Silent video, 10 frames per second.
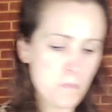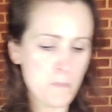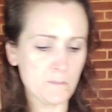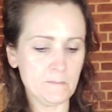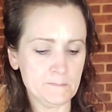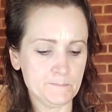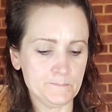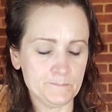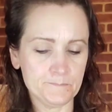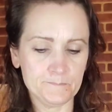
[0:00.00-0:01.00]

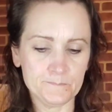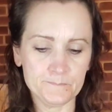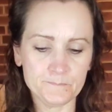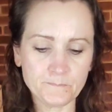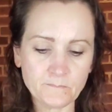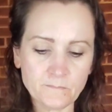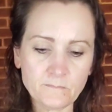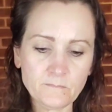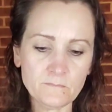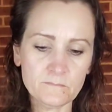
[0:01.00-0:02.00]

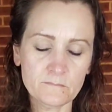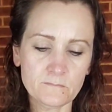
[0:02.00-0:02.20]
Nothing is said.